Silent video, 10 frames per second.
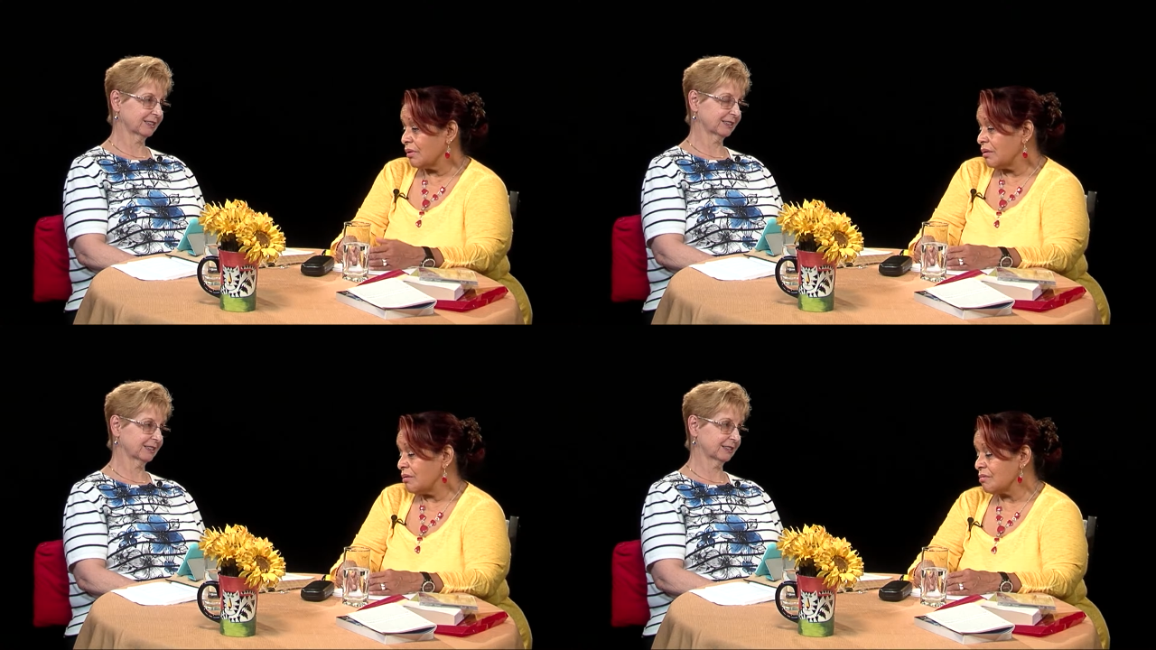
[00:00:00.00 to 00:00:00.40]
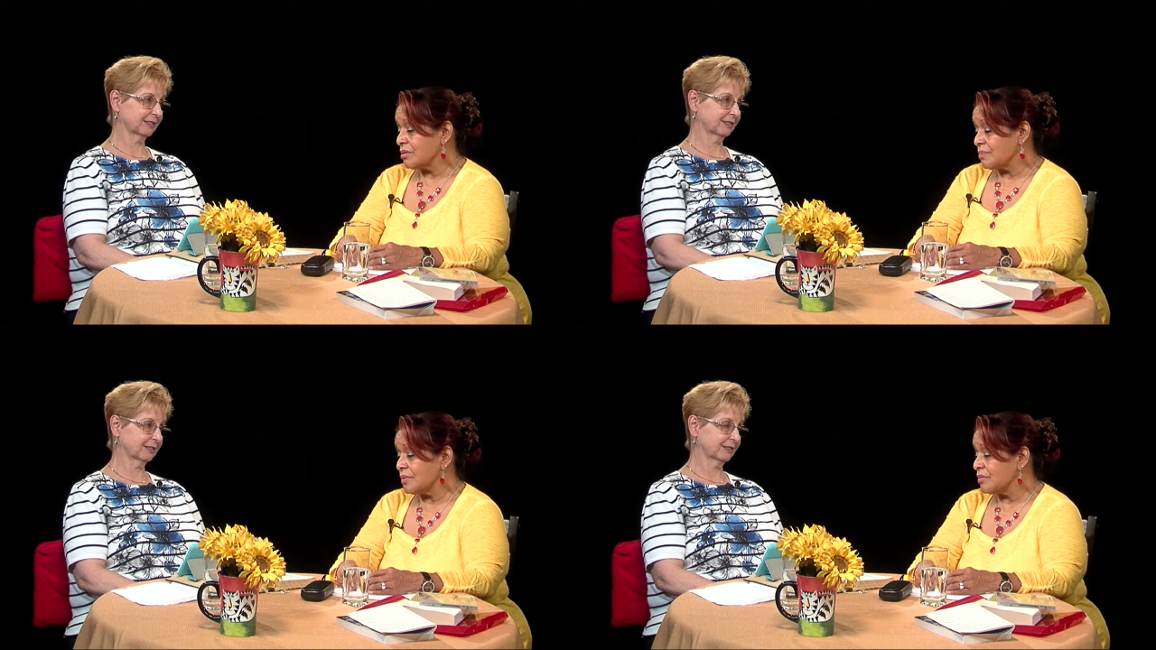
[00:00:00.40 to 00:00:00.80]
Speaker 1: you know,
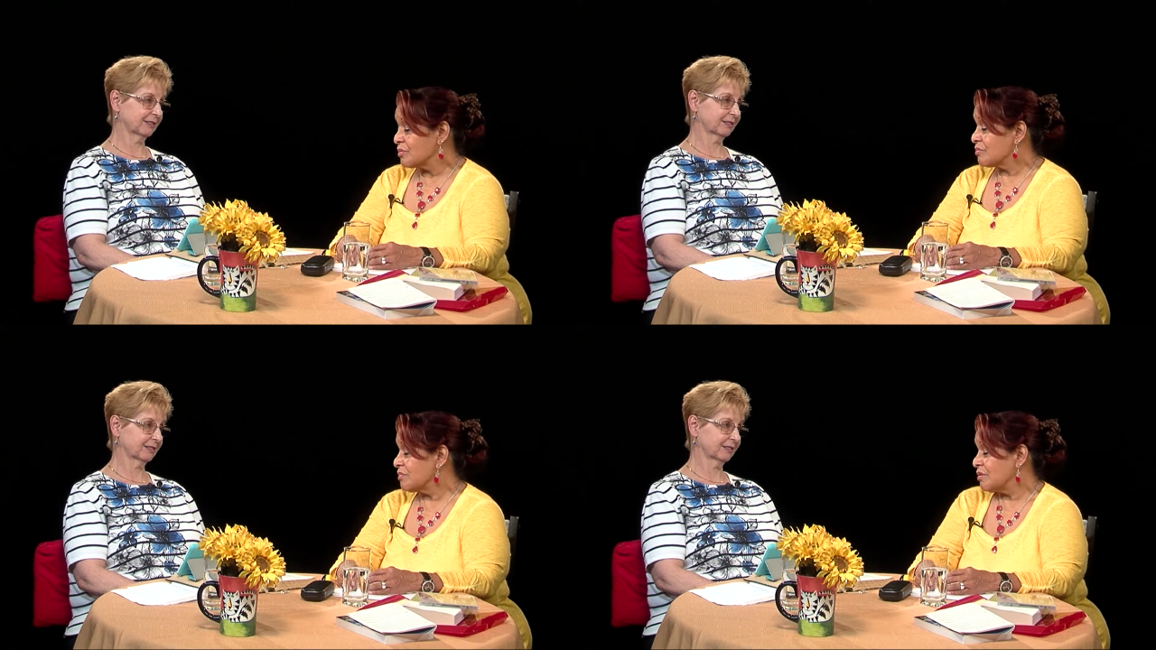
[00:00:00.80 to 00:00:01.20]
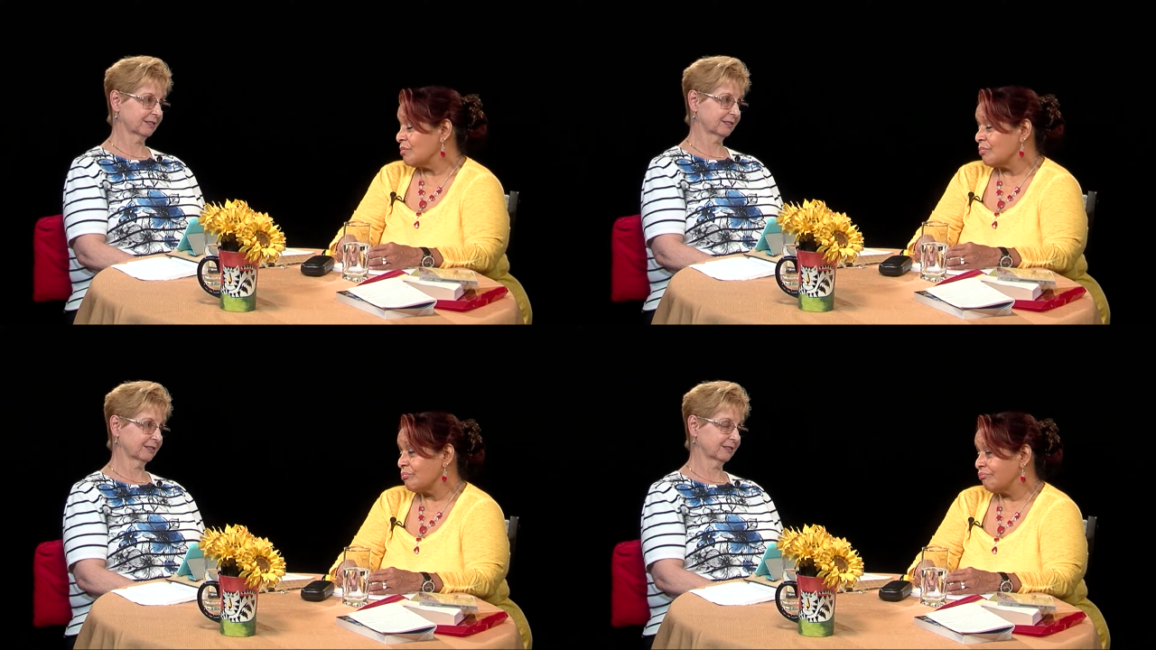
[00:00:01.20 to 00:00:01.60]
sometimes, you
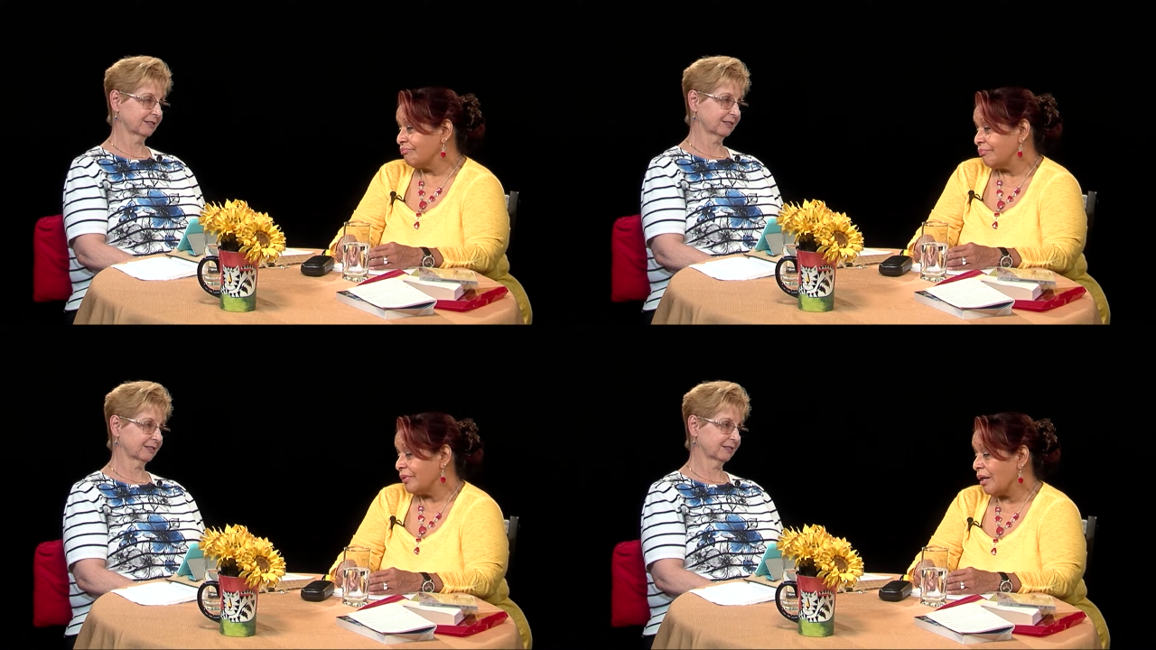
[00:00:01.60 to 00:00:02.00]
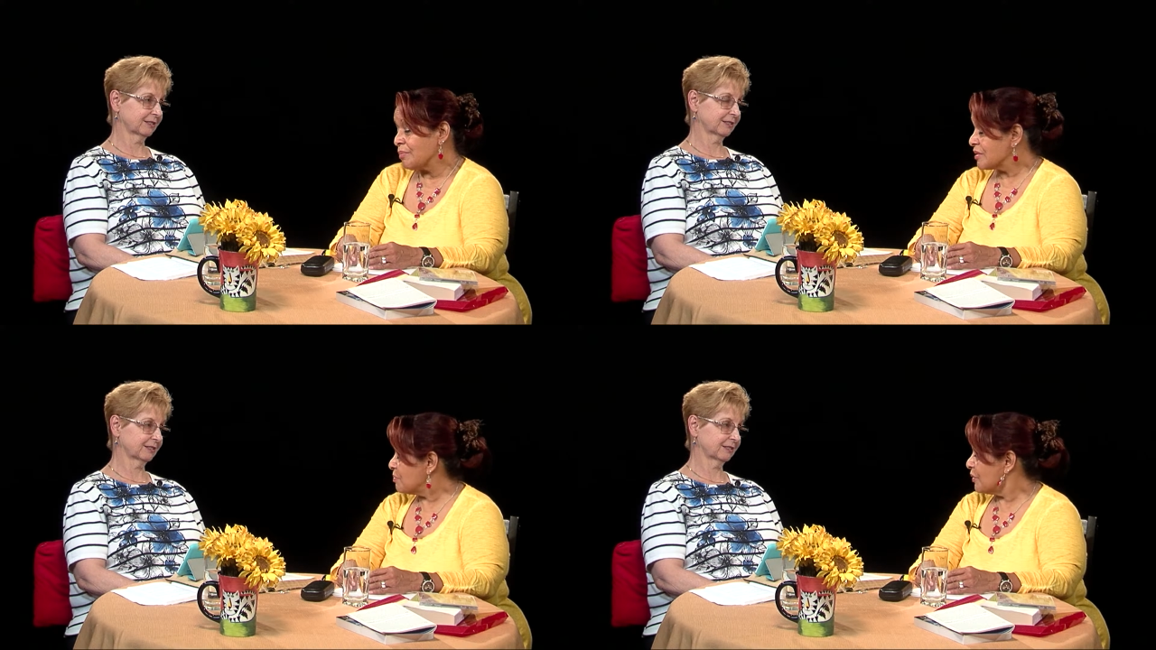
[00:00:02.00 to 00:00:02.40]
know, I'm
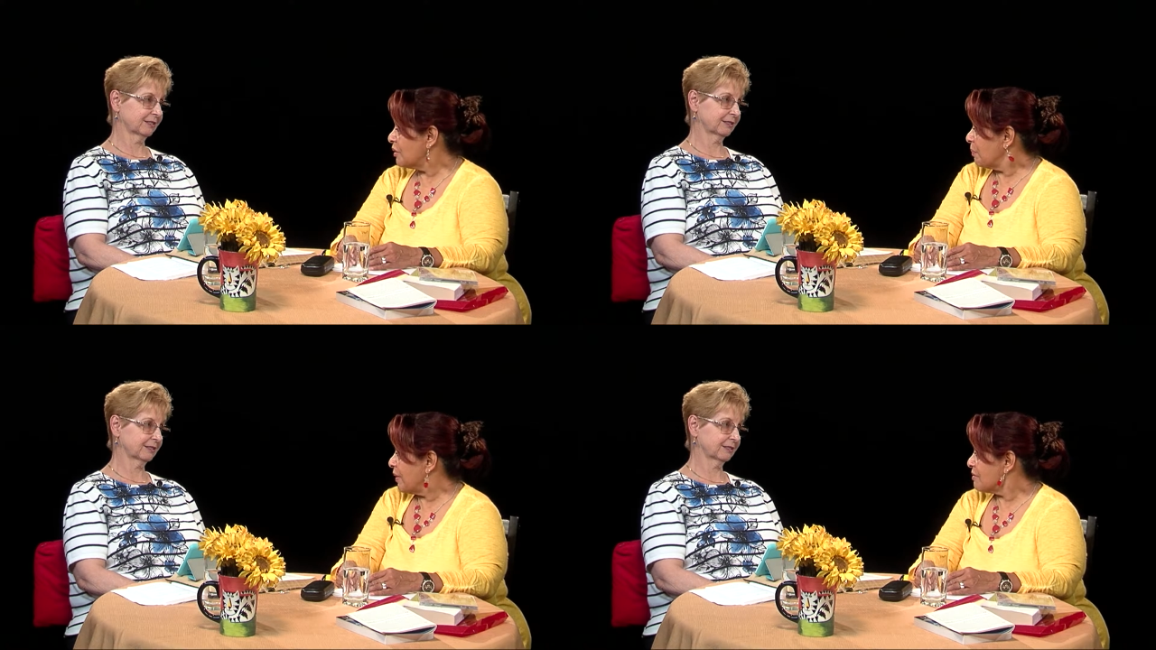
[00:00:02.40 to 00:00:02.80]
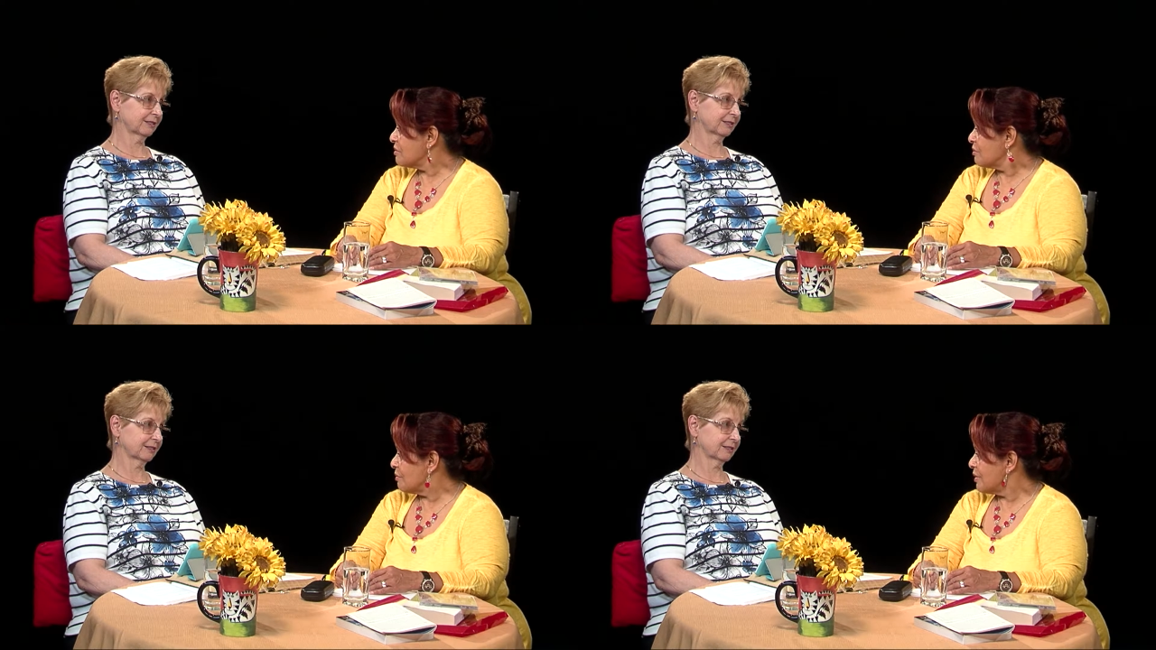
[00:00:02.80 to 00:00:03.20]
a smarty
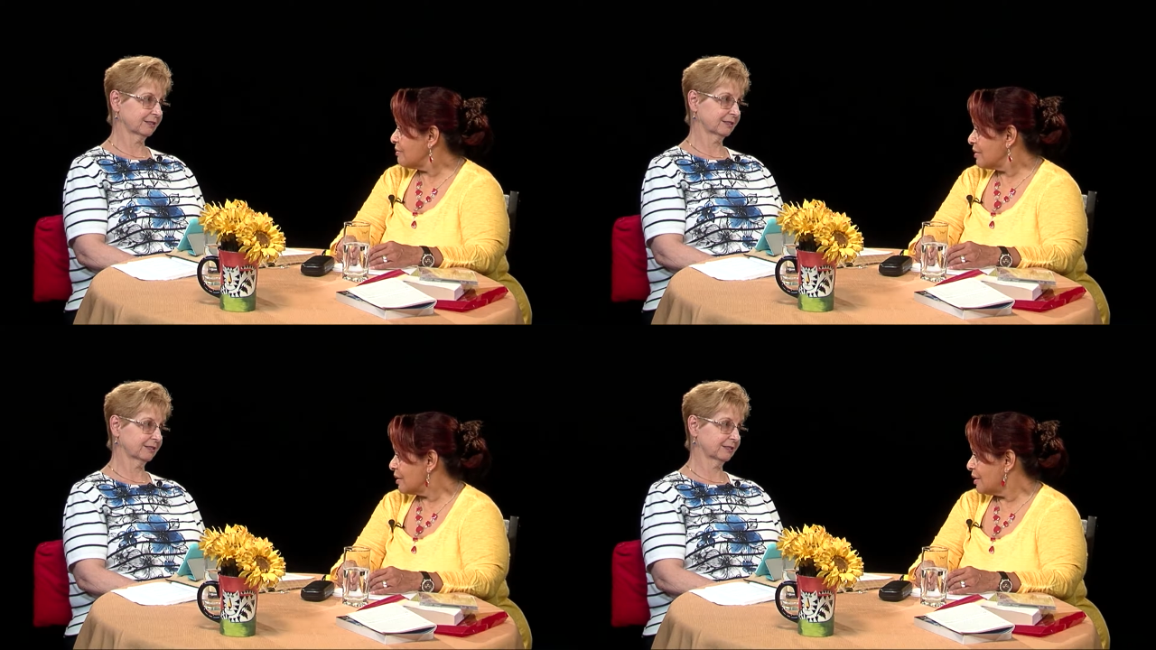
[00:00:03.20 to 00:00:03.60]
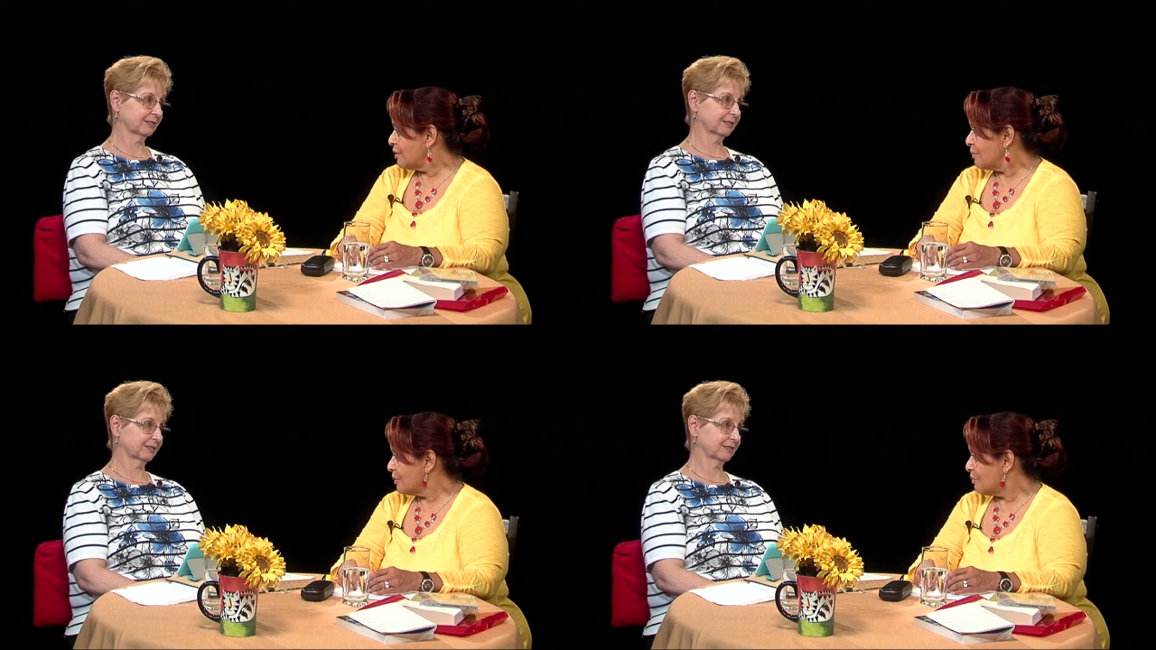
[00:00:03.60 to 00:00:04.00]
pants, you know, and I think I
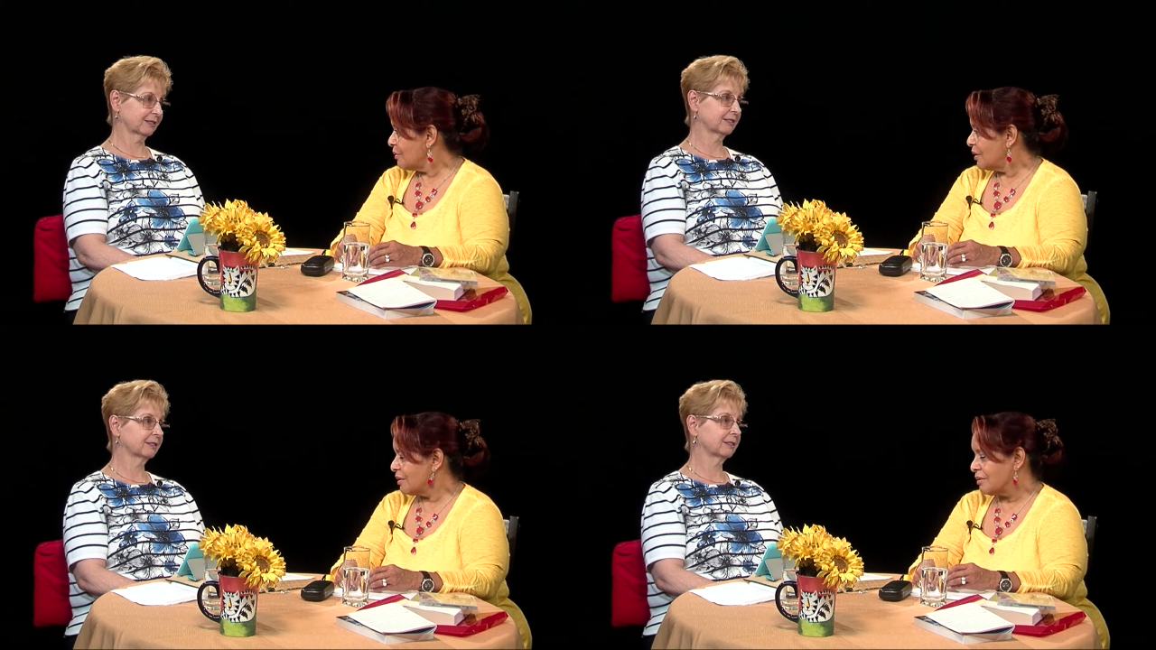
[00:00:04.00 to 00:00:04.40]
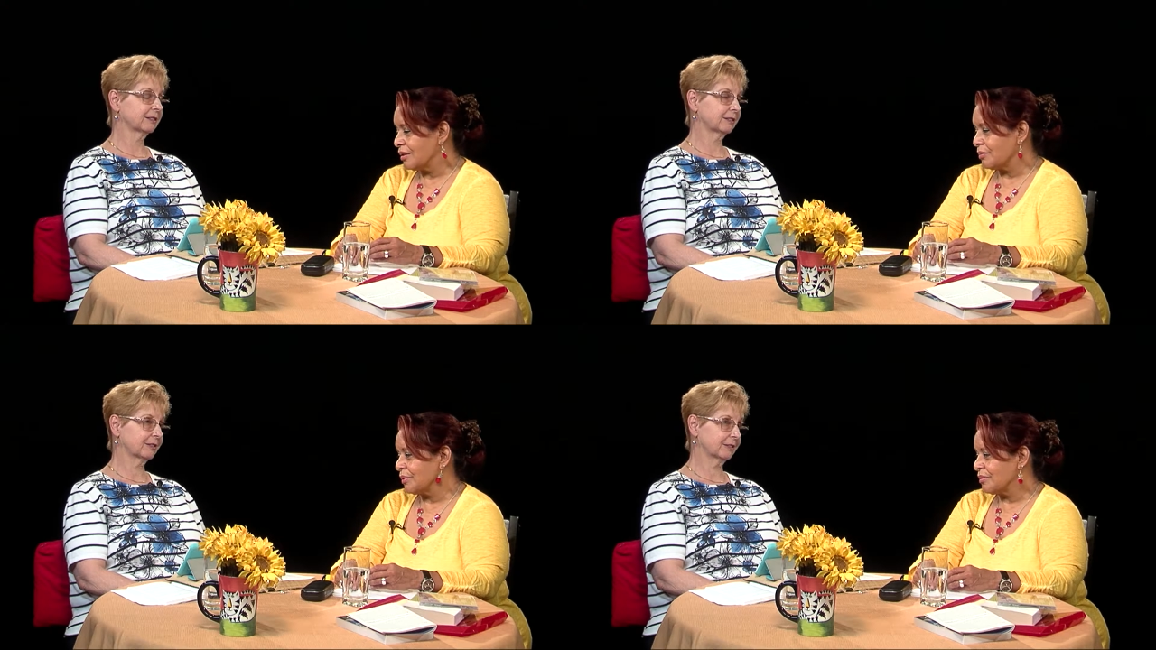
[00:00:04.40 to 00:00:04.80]
know it all and I
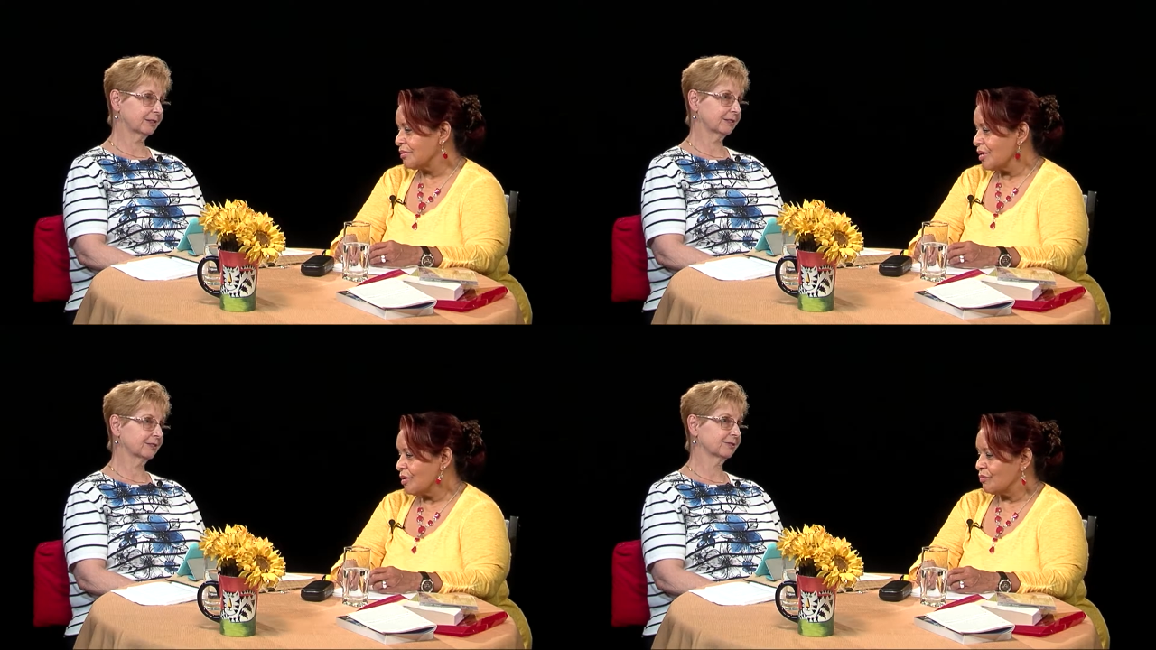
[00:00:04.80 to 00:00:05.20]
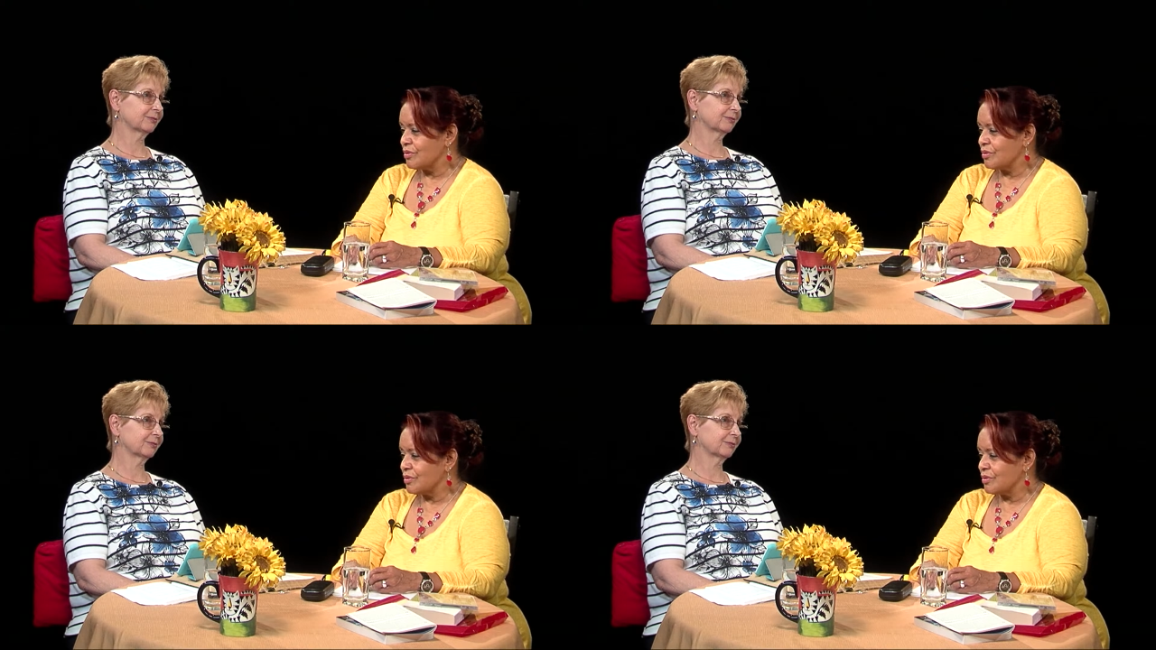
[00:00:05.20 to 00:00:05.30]
think I'm going to mm-hmm.